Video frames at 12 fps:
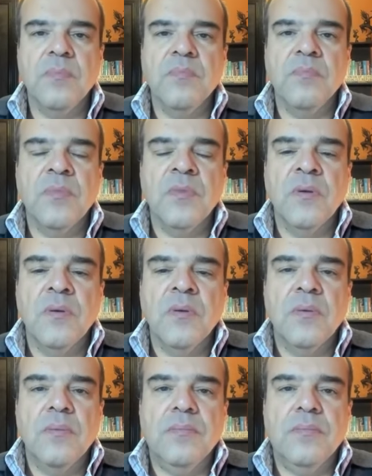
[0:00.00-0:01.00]

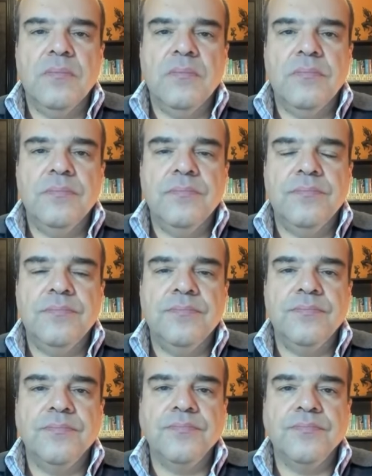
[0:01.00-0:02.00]

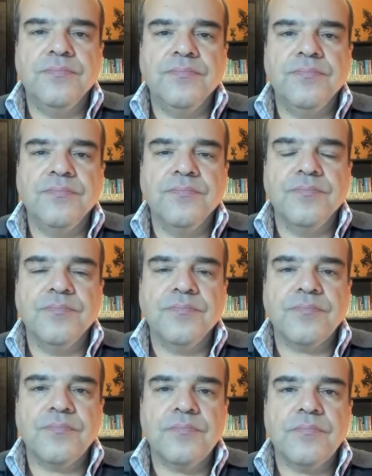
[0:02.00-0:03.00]

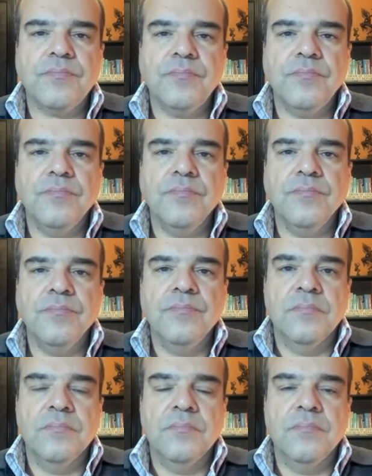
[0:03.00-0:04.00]

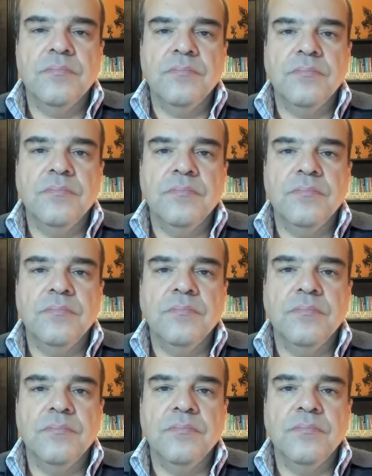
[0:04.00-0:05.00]

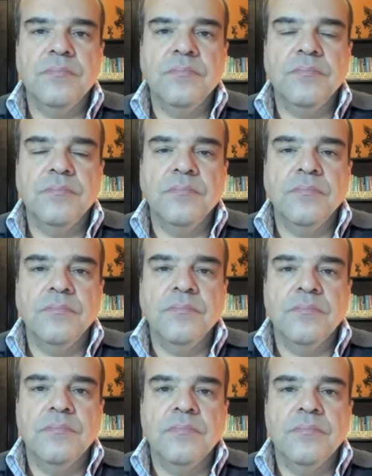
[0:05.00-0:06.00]

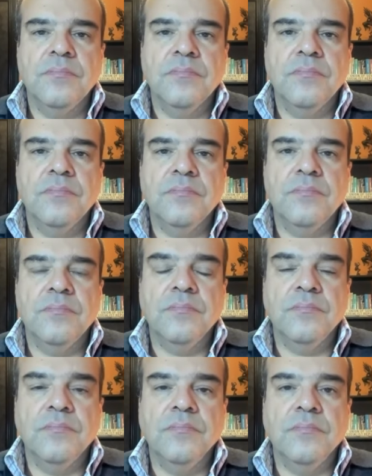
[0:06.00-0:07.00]

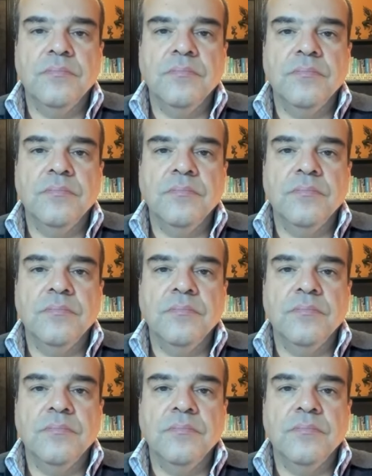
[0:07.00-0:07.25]
(silent)